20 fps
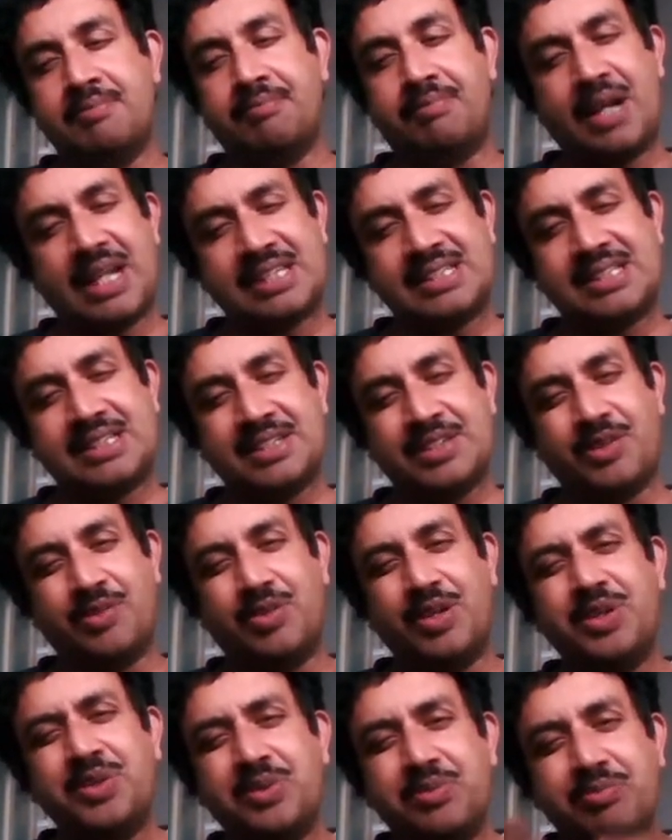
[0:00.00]
But
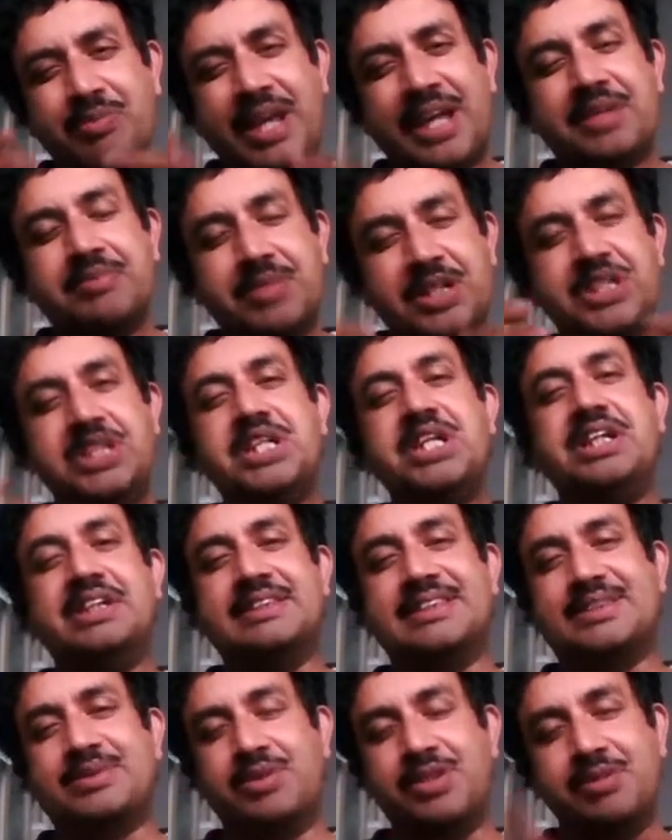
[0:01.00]
when you make
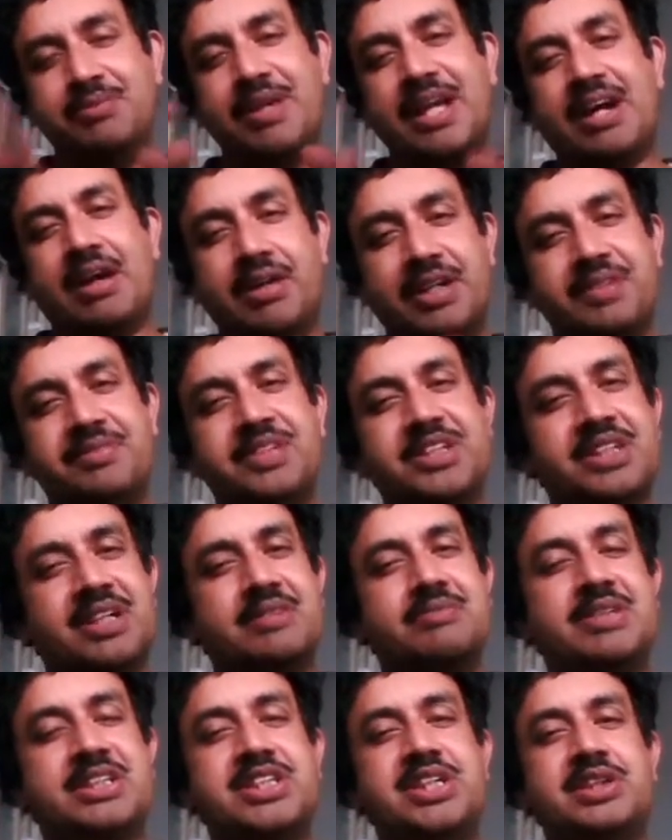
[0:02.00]
machines, when you make
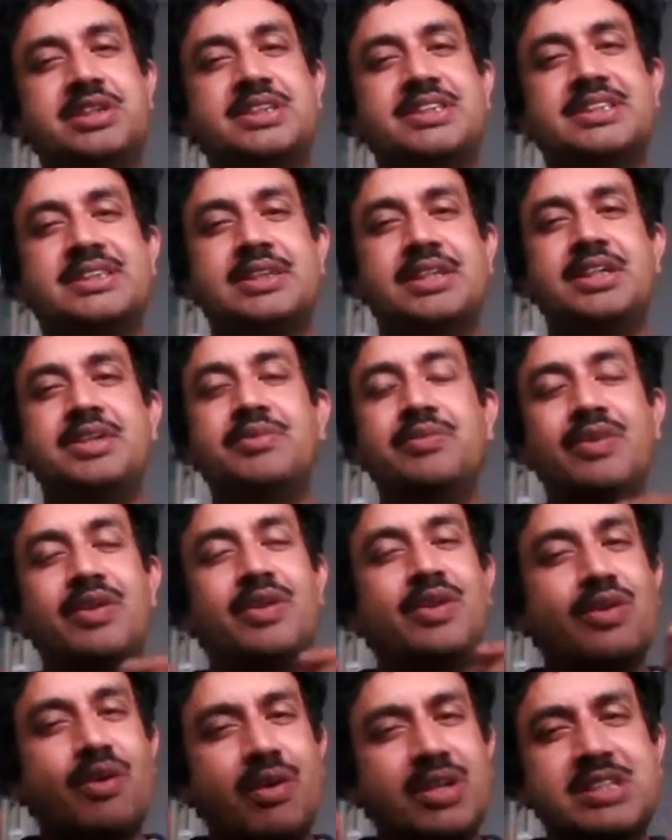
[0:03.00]
artificial machines, you
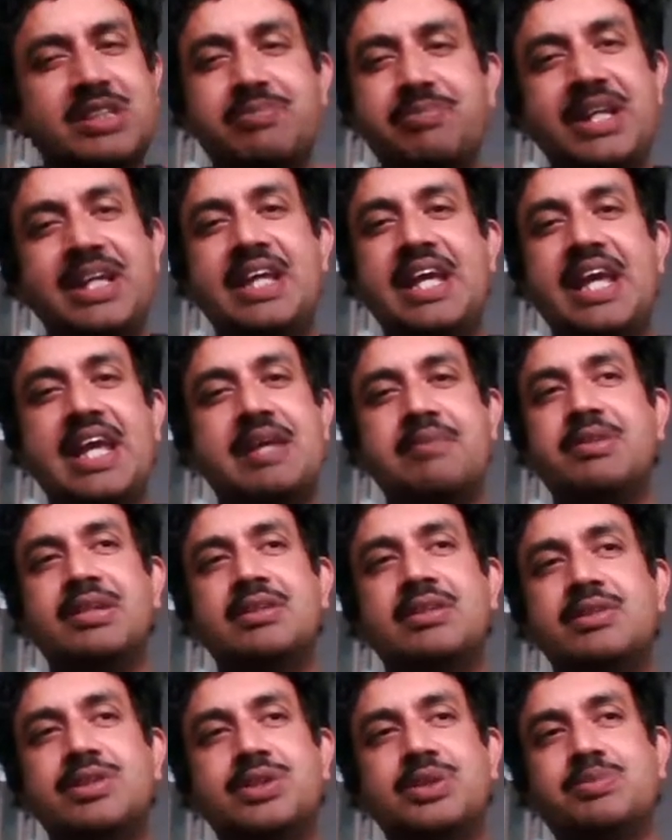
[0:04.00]
will not be
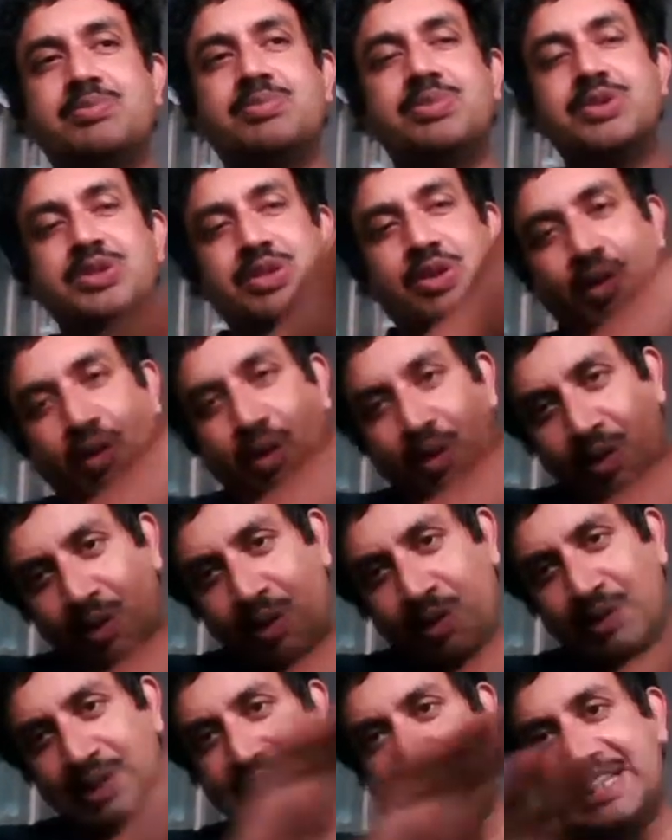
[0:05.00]
able to put
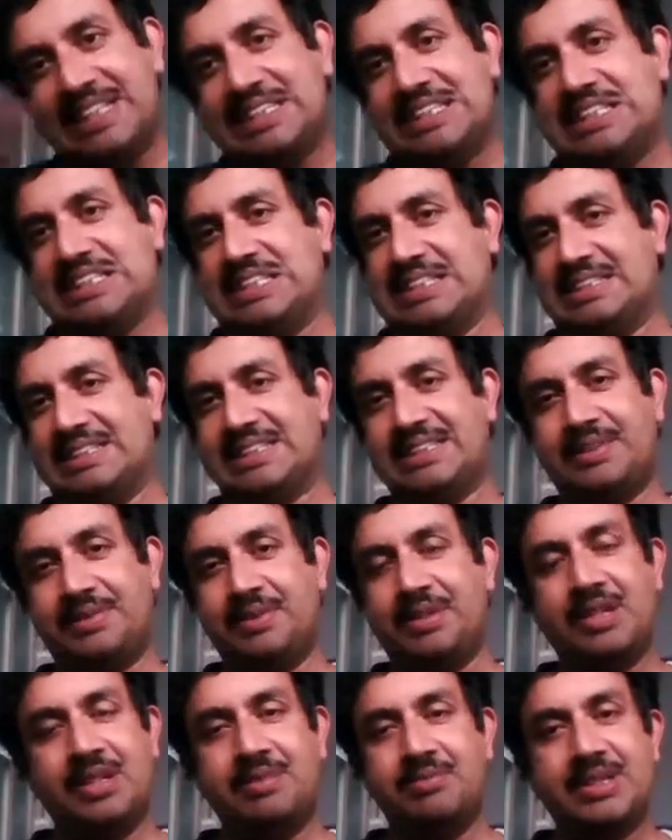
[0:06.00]
all the integers,
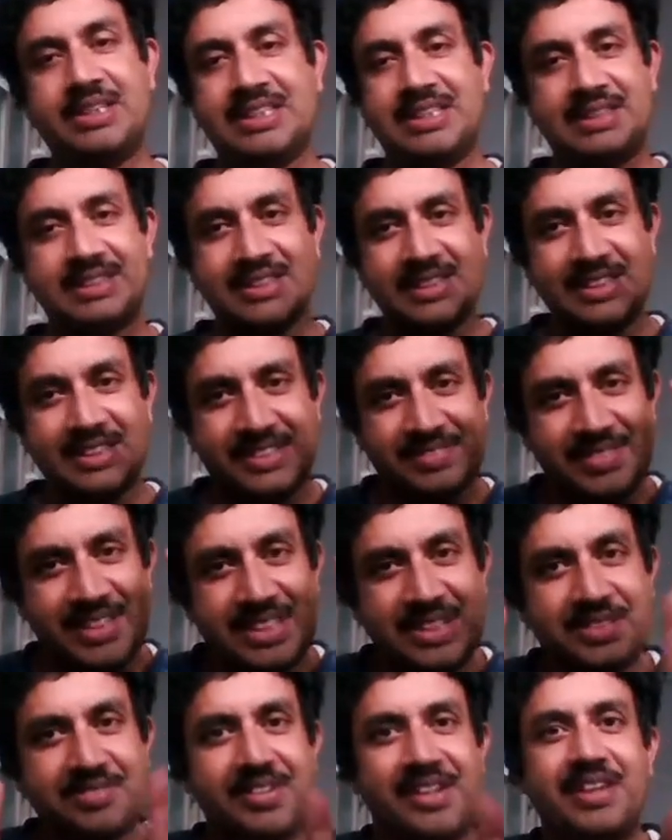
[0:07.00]
because it's
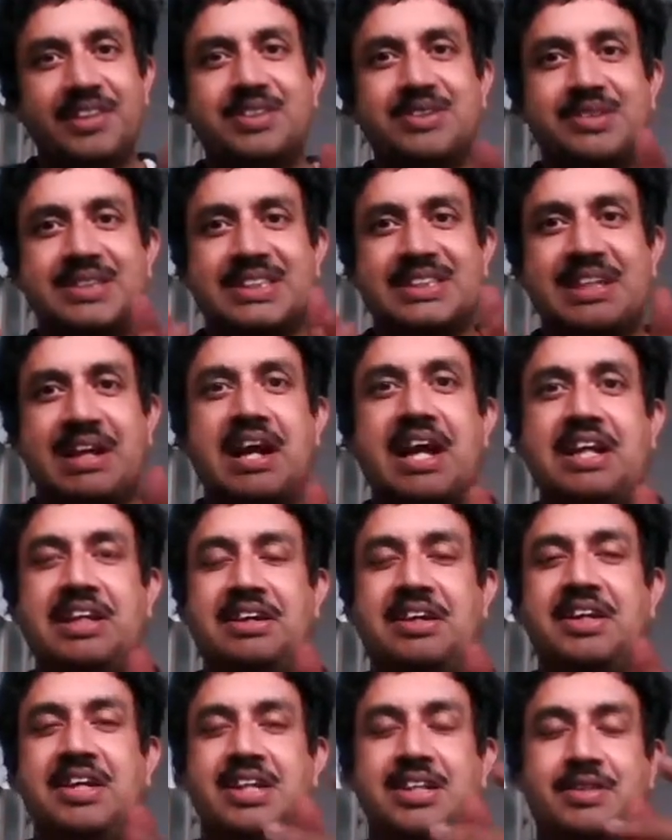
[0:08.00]
very difficult to
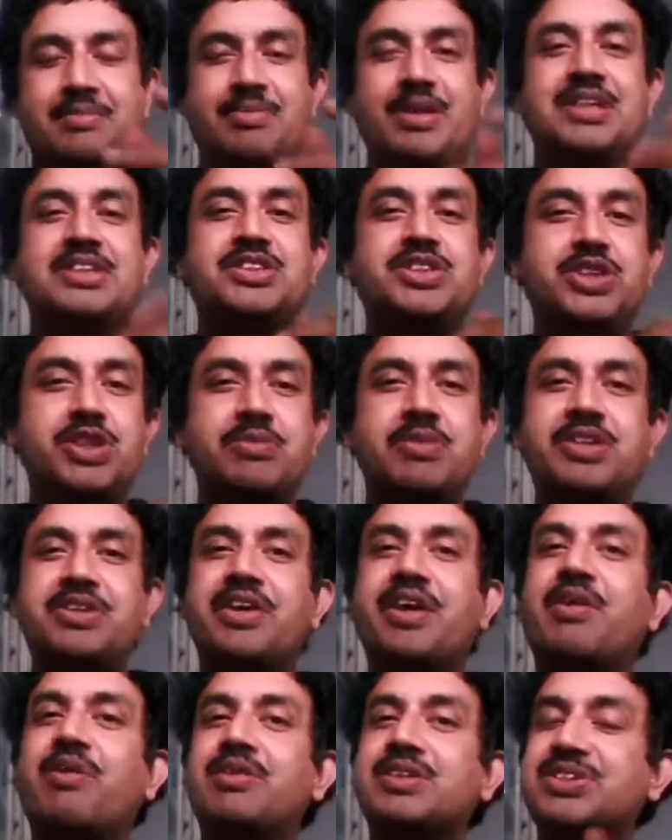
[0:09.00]
design, because
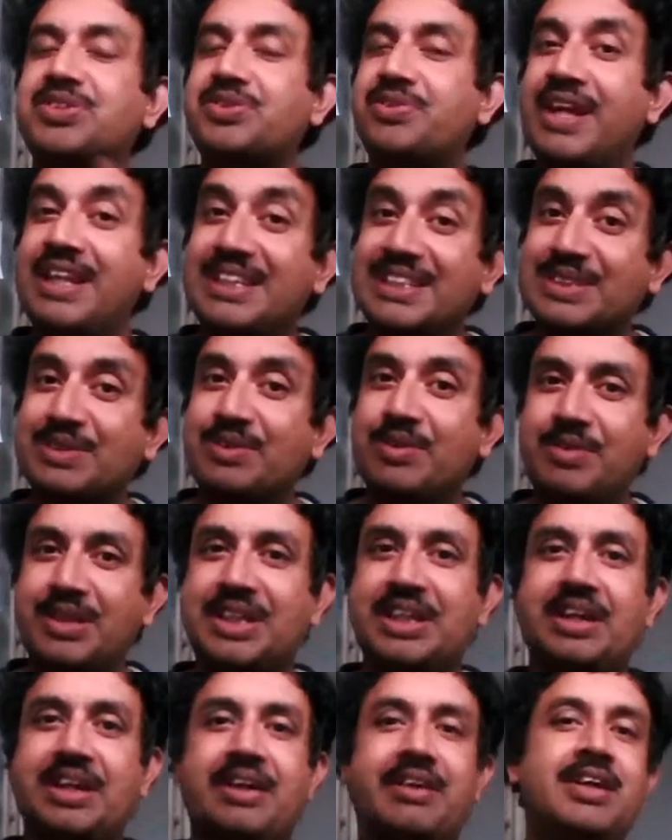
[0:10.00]
geometric constraints will be
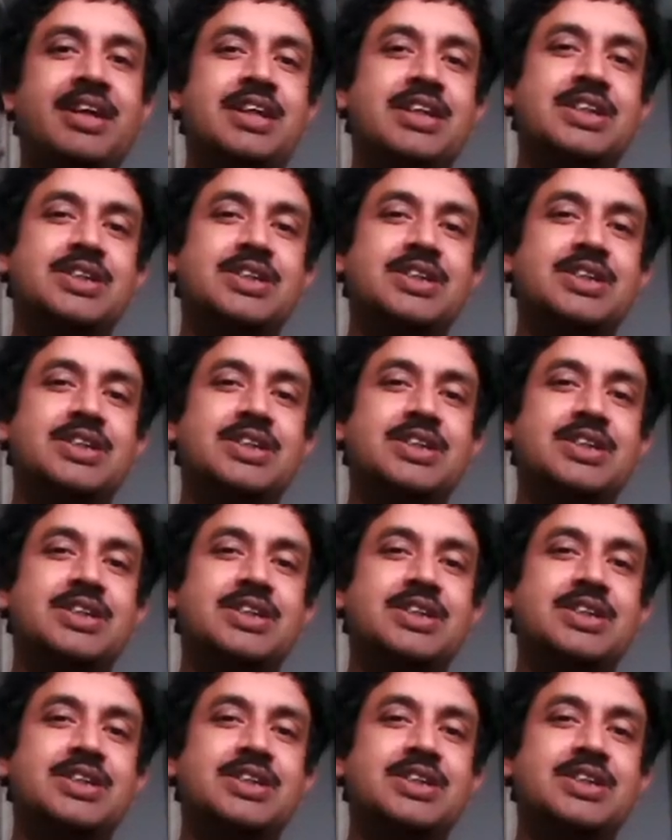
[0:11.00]
there.